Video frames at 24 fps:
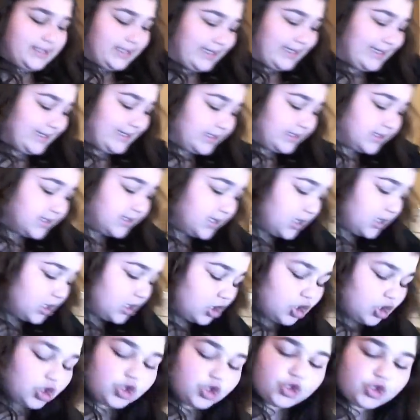is
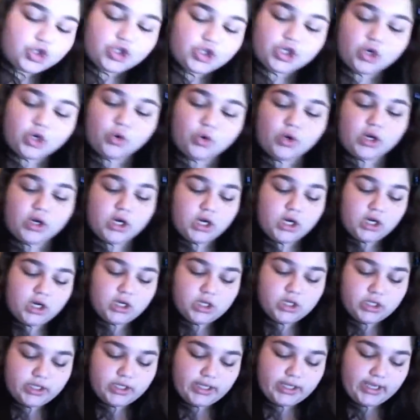
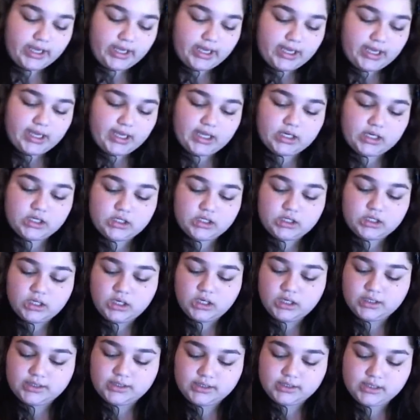yogurt, and
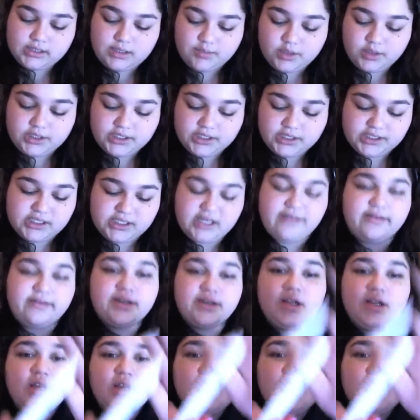this is number 611.